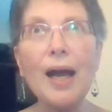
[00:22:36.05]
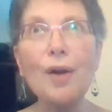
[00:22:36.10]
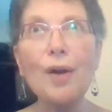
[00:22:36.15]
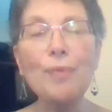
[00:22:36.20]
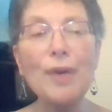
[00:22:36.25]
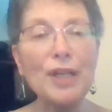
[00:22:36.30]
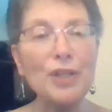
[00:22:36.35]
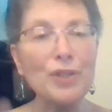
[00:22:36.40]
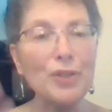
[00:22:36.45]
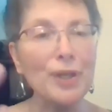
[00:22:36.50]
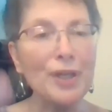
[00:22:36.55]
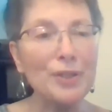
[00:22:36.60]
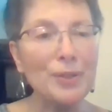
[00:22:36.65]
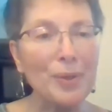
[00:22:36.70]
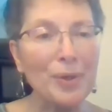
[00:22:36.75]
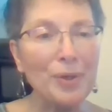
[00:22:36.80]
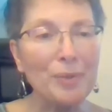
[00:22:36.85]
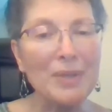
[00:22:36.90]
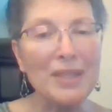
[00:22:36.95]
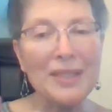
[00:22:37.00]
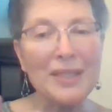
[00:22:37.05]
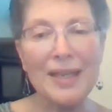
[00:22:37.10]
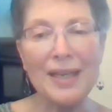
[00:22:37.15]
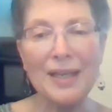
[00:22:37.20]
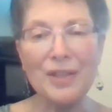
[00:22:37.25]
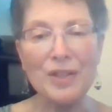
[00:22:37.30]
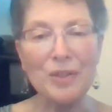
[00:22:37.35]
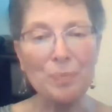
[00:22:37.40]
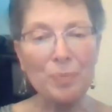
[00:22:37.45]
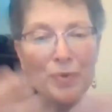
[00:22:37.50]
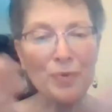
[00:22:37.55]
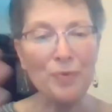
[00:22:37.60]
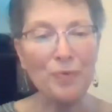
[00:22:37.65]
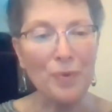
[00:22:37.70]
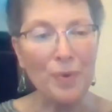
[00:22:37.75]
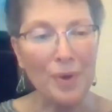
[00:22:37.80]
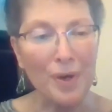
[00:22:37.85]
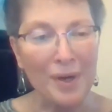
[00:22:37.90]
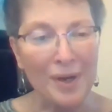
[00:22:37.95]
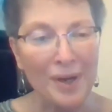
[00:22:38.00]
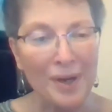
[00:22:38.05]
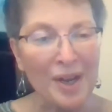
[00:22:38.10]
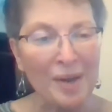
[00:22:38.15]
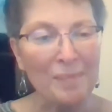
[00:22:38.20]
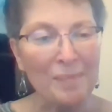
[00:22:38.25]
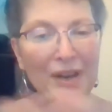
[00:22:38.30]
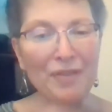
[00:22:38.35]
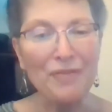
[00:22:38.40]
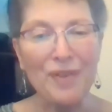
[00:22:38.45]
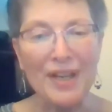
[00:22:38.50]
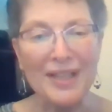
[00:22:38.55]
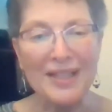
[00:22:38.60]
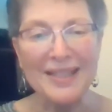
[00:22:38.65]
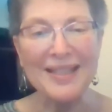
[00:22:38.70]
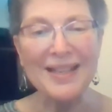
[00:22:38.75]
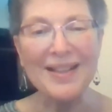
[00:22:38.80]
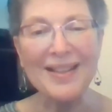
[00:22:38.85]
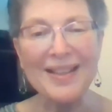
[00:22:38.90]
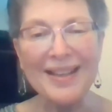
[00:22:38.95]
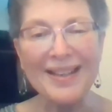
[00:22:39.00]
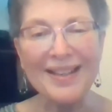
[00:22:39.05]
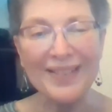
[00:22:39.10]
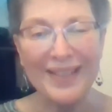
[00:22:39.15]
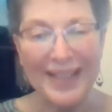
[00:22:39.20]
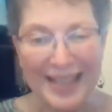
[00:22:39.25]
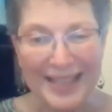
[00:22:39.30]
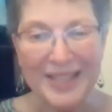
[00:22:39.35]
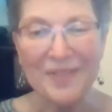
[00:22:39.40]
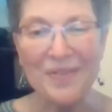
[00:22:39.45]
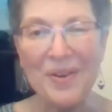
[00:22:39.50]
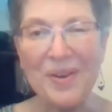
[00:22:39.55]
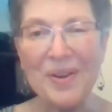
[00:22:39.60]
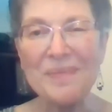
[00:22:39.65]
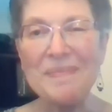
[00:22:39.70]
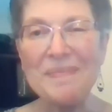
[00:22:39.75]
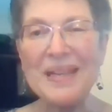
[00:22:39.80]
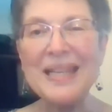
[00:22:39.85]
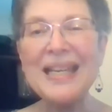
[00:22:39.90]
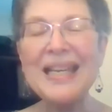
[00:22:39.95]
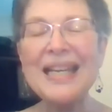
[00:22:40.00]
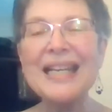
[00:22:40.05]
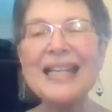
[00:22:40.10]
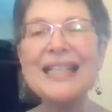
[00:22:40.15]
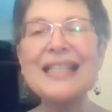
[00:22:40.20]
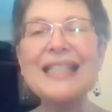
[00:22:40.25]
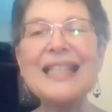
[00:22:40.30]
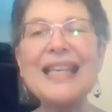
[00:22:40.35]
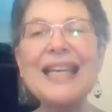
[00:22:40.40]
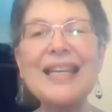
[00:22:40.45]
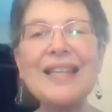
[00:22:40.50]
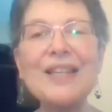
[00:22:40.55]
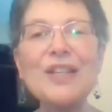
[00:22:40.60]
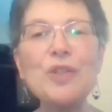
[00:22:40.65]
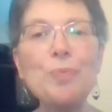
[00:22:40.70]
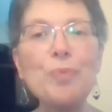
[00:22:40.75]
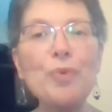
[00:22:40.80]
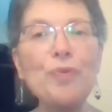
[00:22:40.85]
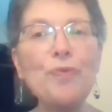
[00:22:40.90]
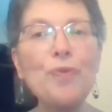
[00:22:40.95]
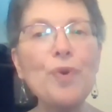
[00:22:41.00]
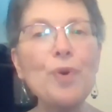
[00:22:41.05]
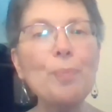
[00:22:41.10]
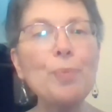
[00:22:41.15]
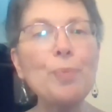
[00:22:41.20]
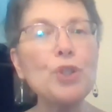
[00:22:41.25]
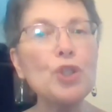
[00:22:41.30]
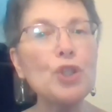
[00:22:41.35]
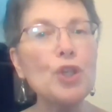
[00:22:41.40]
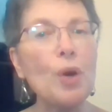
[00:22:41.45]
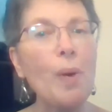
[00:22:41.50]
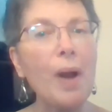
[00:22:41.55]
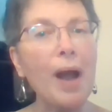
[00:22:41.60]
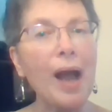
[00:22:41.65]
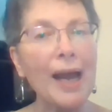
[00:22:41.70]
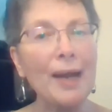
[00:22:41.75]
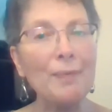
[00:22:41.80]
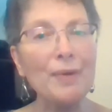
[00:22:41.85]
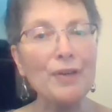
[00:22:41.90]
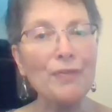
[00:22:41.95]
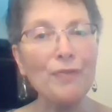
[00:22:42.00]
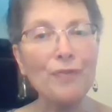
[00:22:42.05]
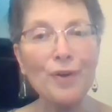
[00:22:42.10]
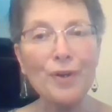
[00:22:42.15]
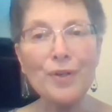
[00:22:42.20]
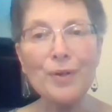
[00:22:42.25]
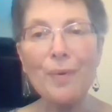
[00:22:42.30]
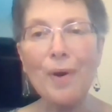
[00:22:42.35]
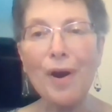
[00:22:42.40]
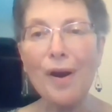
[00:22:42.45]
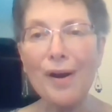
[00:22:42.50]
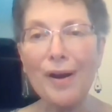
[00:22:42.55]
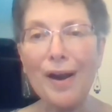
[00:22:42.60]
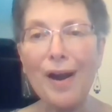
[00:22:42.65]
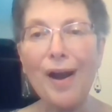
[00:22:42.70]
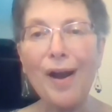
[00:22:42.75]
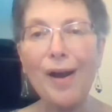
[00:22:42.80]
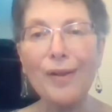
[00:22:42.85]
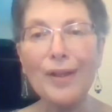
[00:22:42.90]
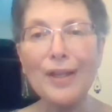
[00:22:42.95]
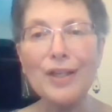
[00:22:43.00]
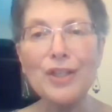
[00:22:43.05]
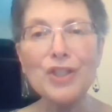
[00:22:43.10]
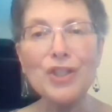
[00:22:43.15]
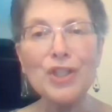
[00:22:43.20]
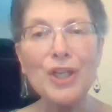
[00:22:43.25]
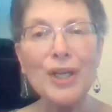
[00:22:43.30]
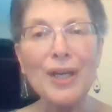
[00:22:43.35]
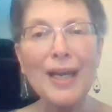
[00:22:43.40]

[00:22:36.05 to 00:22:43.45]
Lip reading: Rachel has heard me say this before. My friends Dylan and Elise have heard me say this before. But I refer to our college,